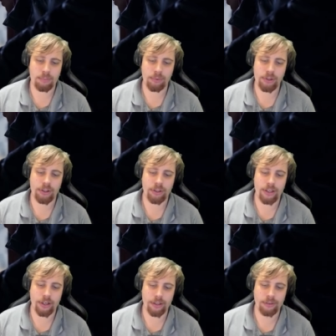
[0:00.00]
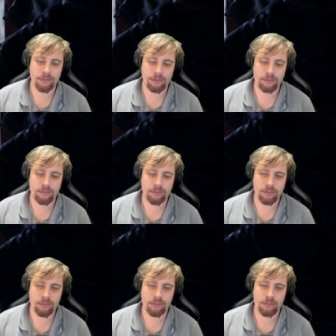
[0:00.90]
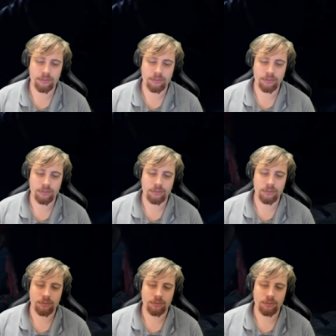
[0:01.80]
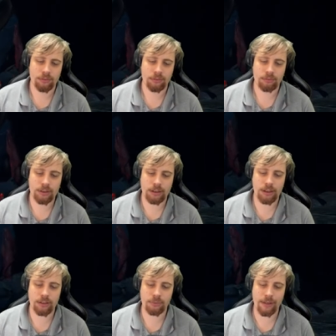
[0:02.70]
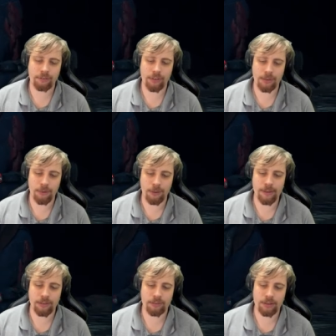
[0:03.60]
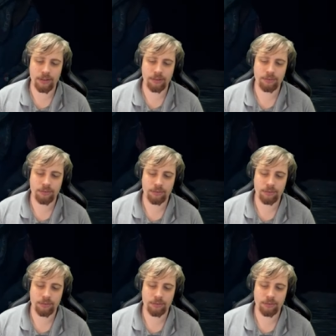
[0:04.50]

I'm pretty sure they are. Come on. Just they're just waiting for their moment, is all.